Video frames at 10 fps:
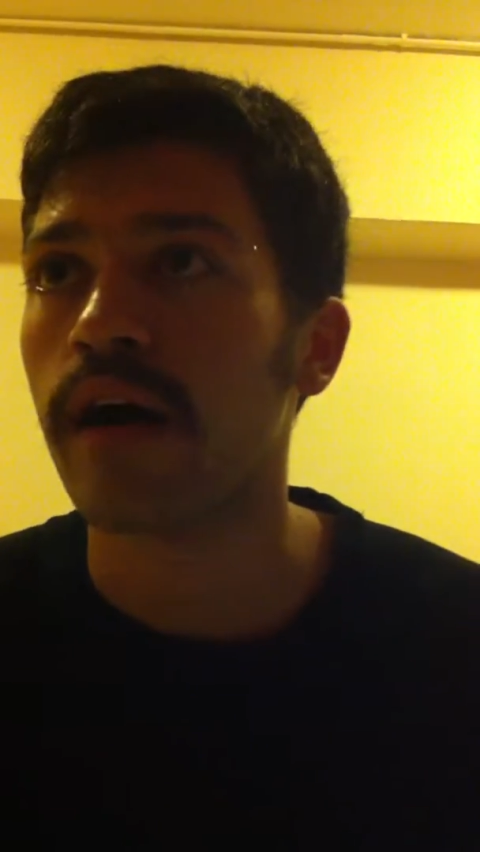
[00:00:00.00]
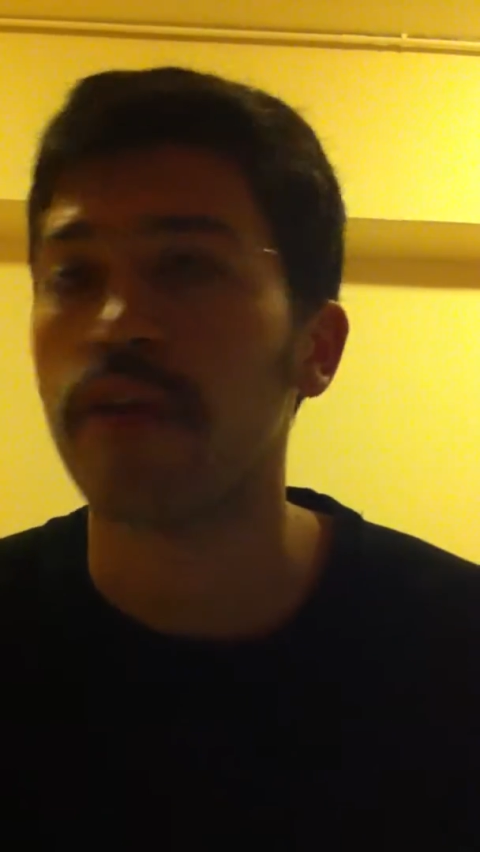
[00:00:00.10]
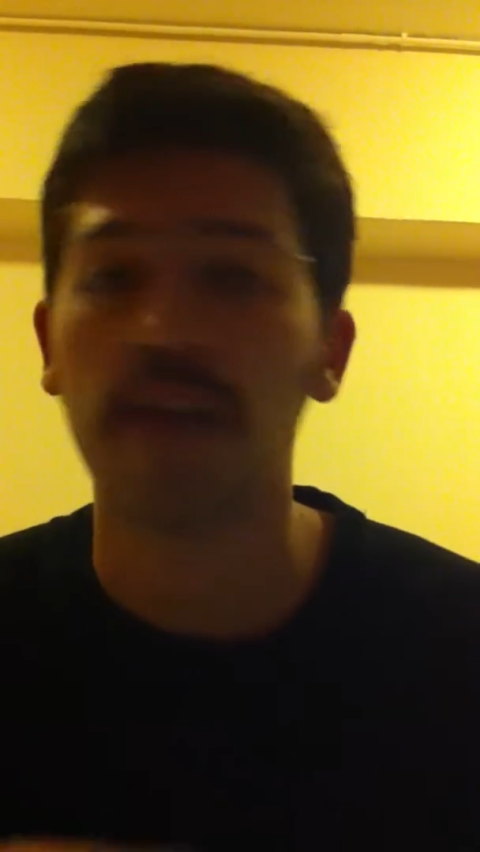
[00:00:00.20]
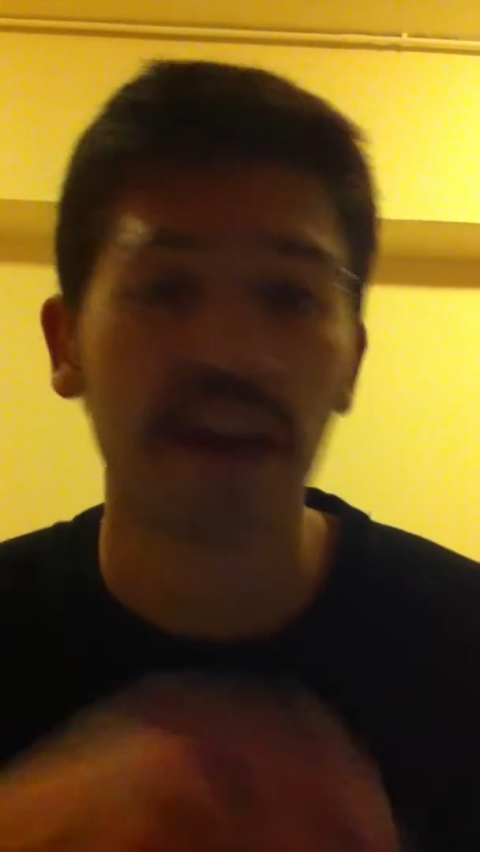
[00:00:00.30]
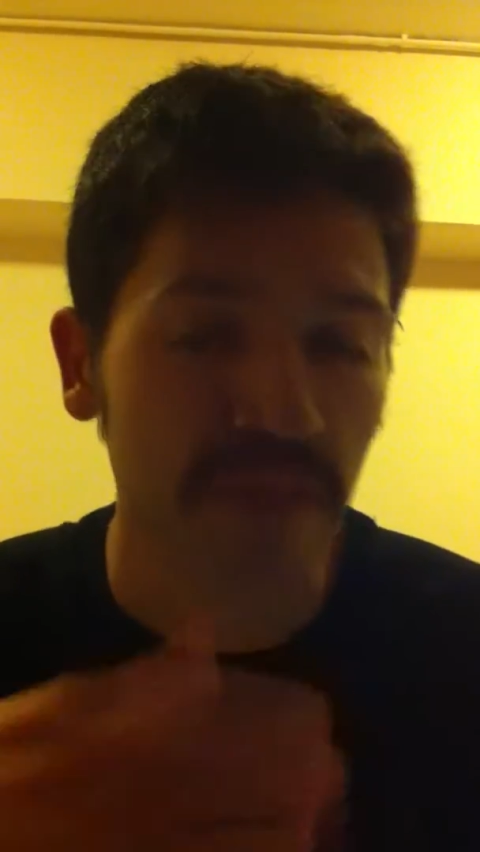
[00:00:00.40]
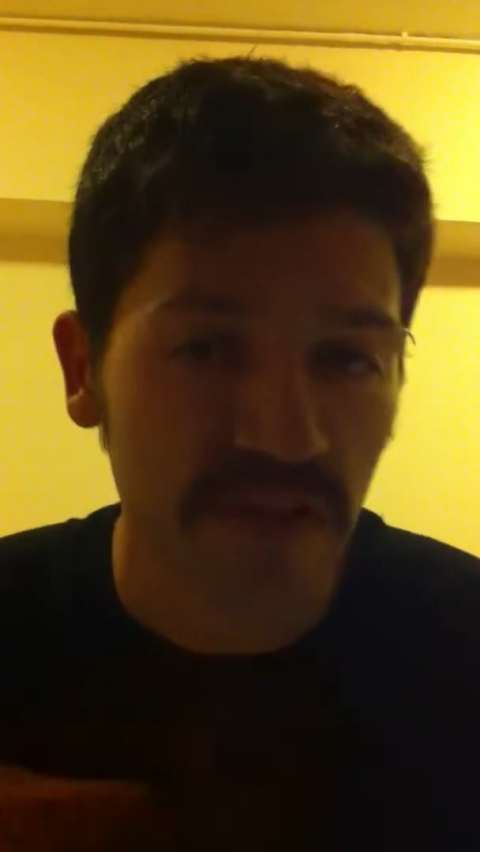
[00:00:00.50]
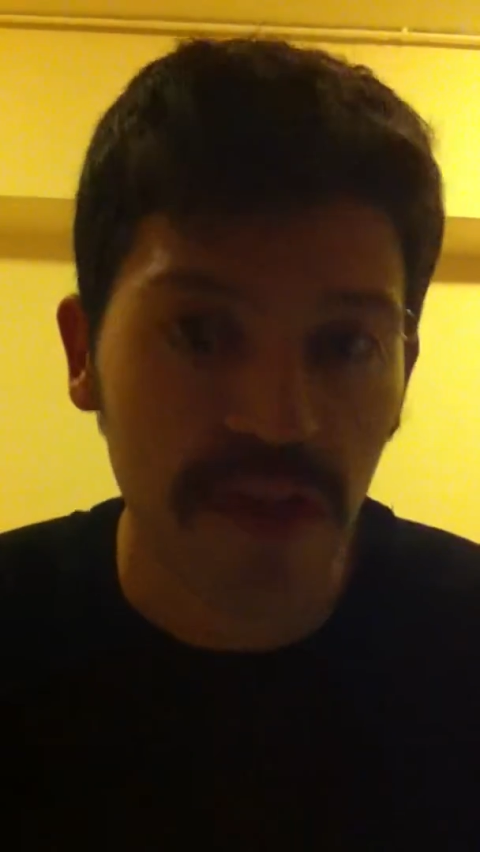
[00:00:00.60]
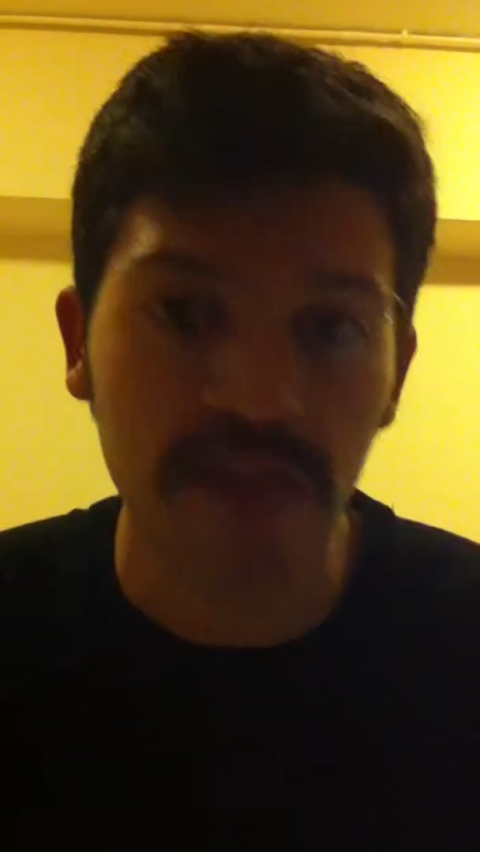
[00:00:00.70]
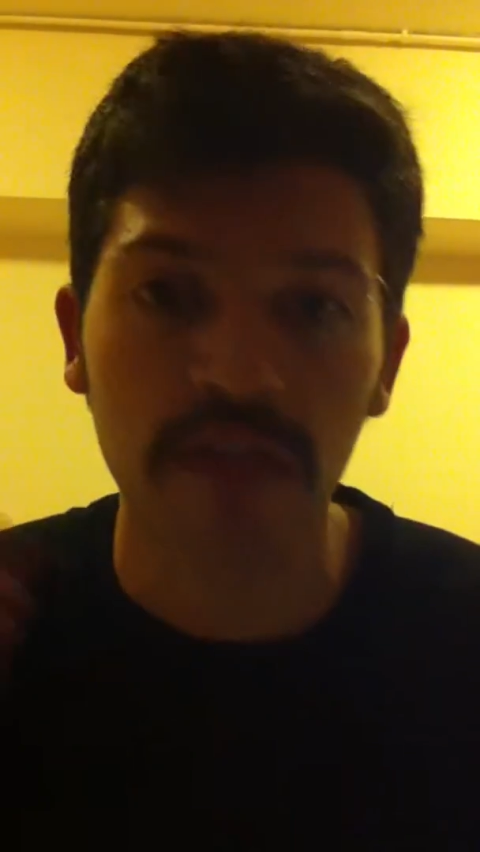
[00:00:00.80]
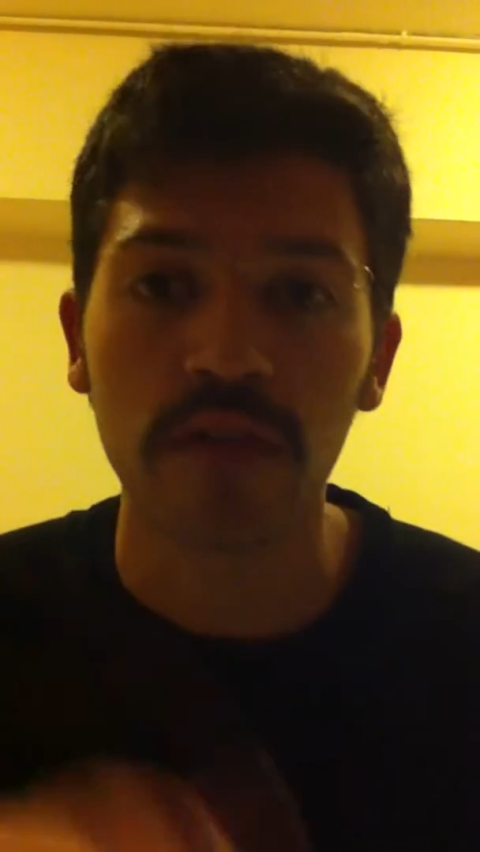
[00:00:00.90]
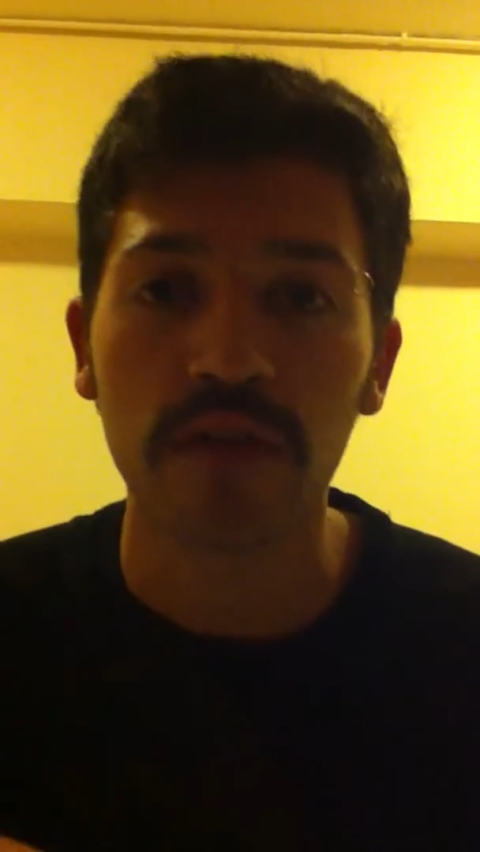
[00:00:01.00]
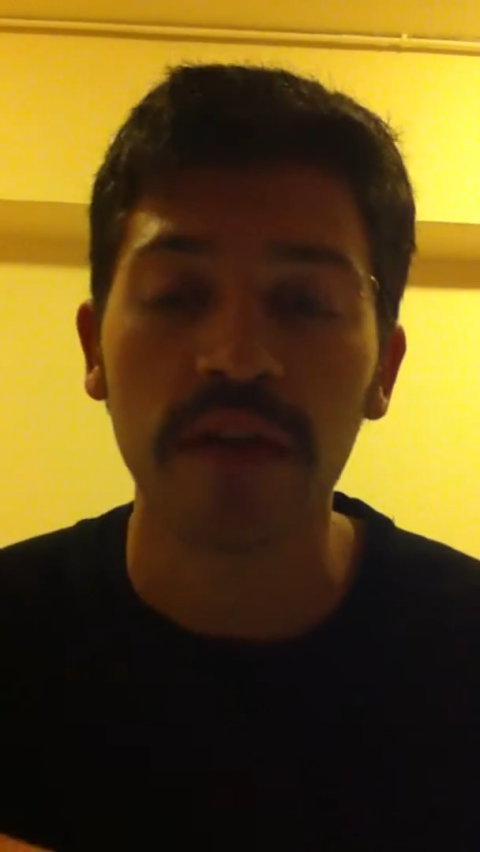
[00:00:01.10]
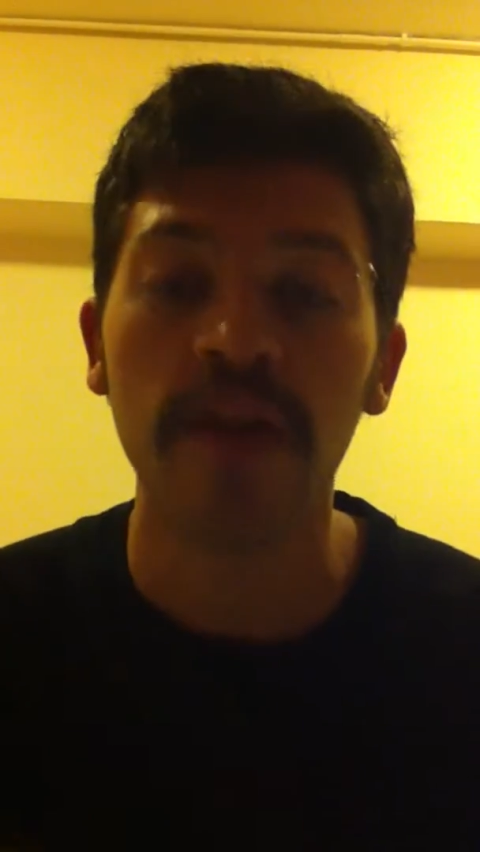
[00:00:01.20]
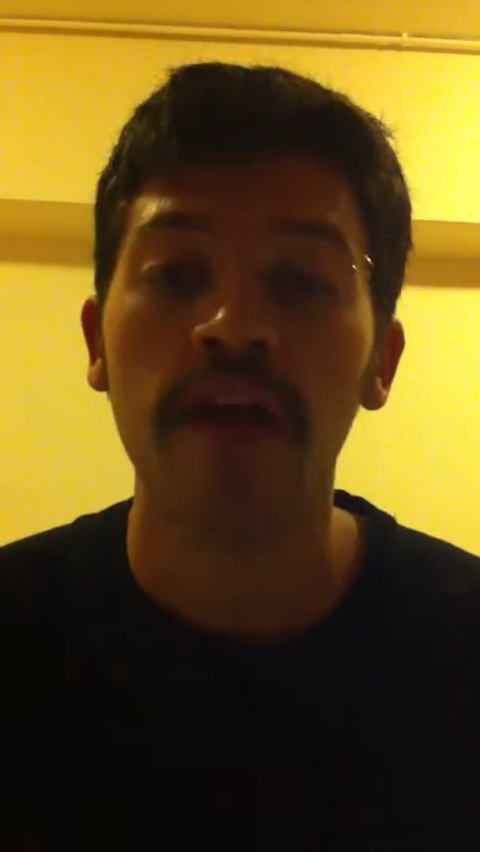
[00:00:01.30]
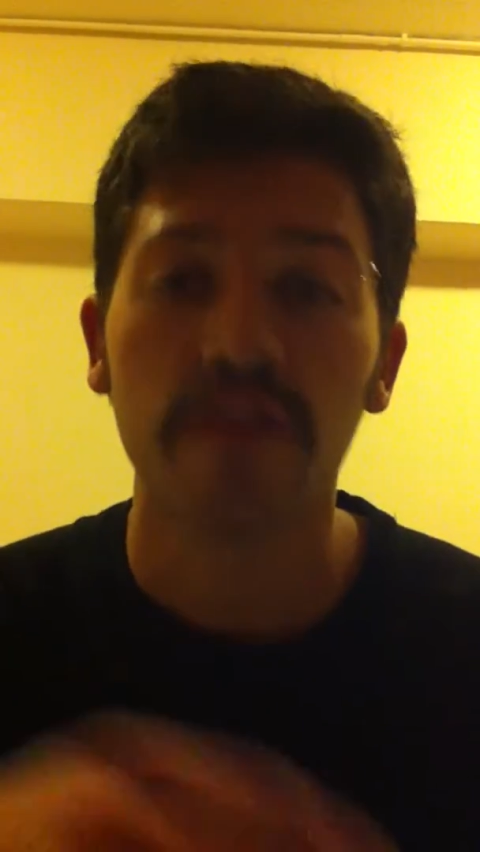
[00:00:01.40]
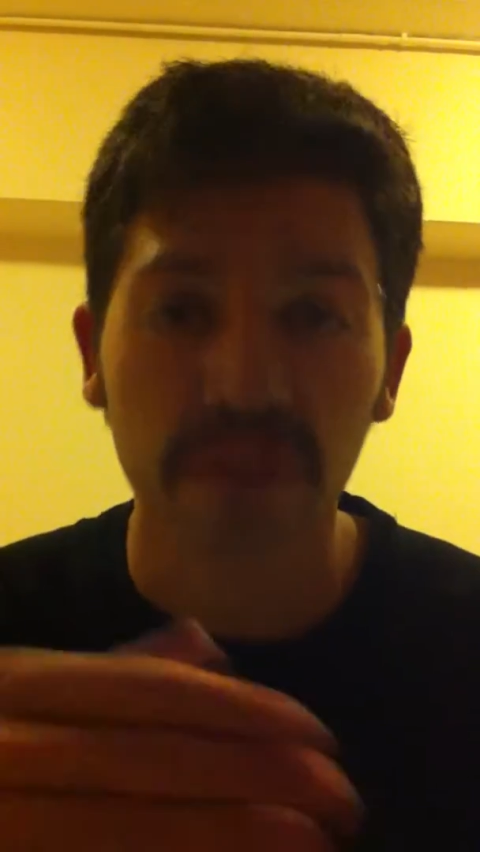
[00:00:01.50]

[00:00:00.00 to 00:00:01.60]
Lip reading: the line of best fit is included,